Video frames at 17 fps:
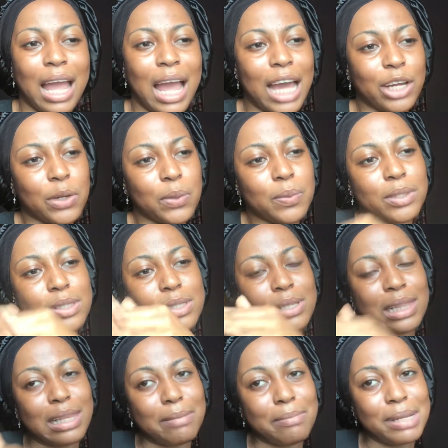don't want to
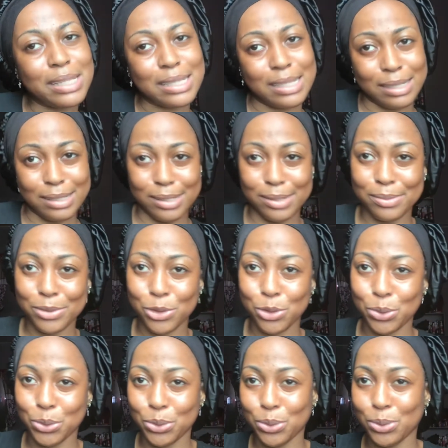limit it
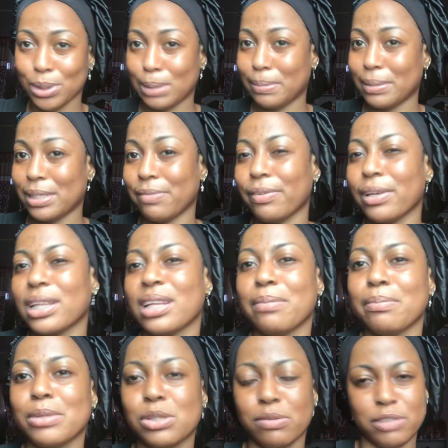to specific
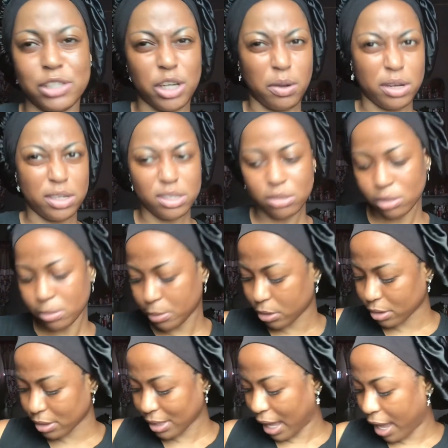numbers of shower gels
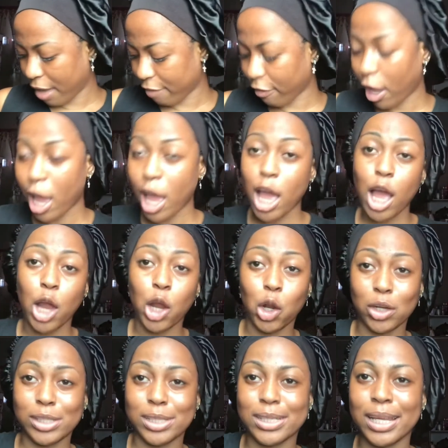because I have a
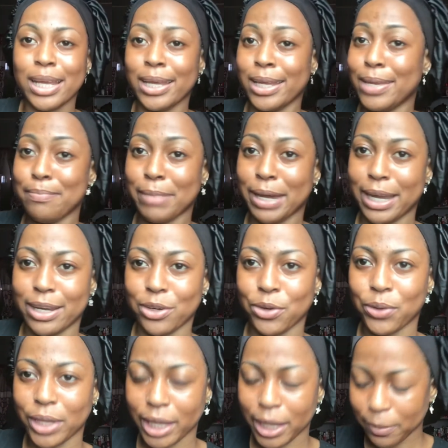lot in mind,
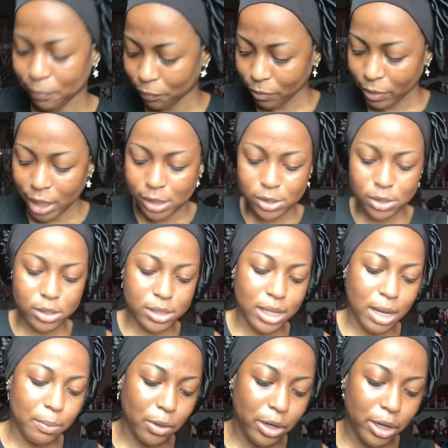okay? So today
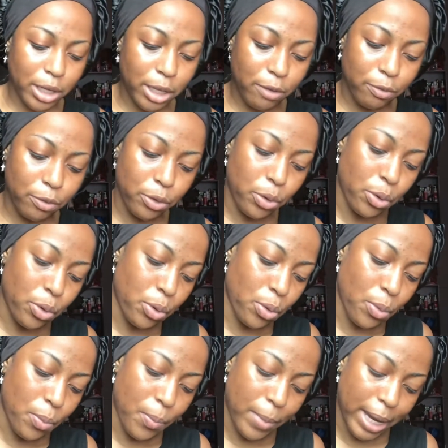I'm gonna give you
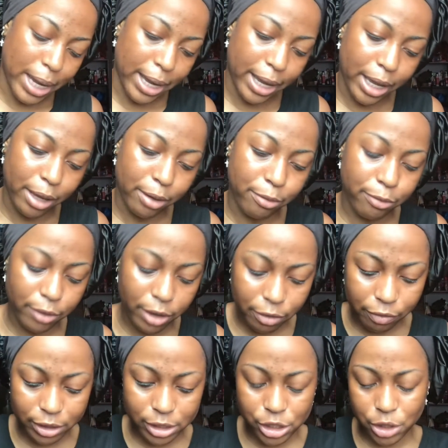my
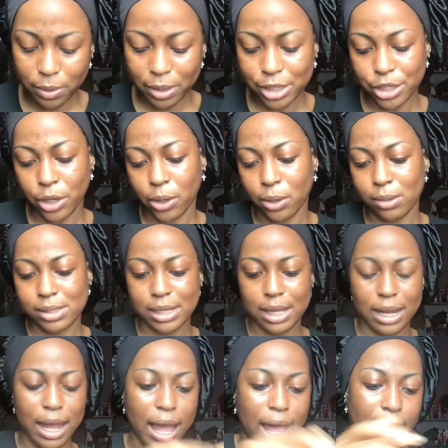favorite shower gels
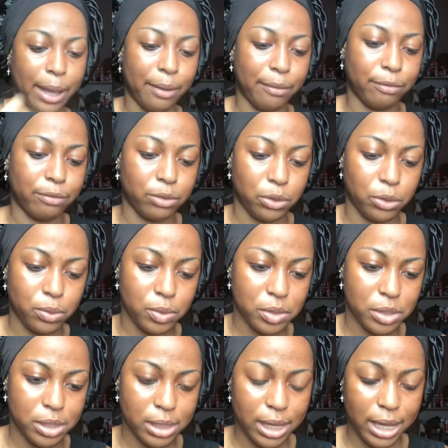that I have
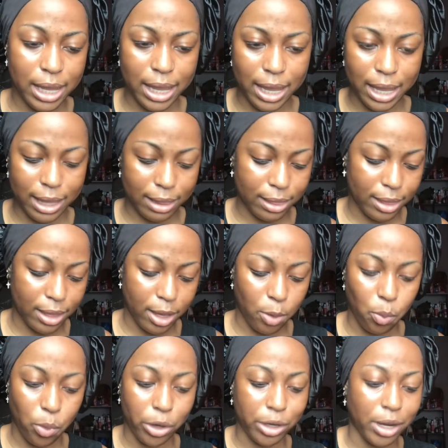used and they
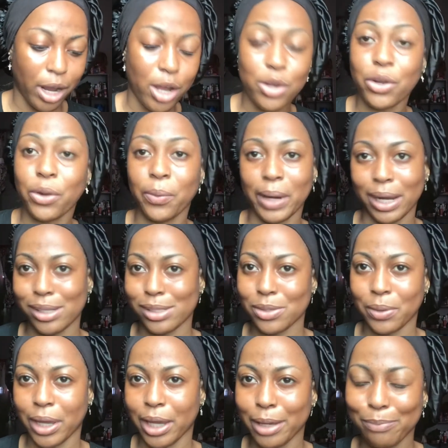work great,
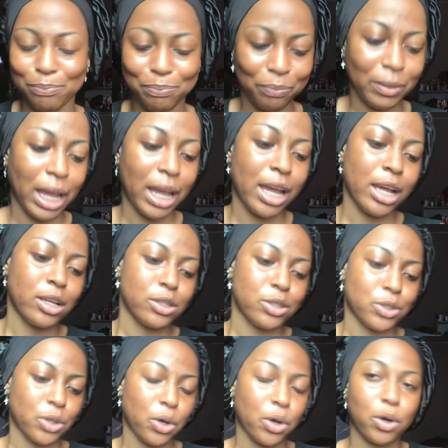okay?
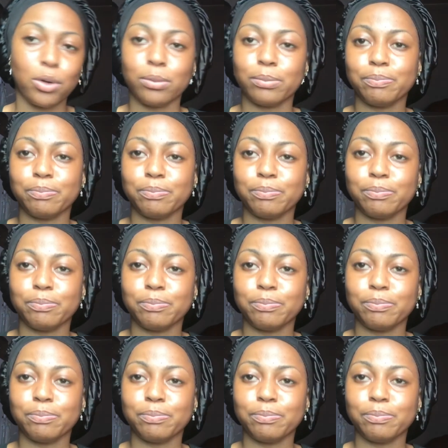So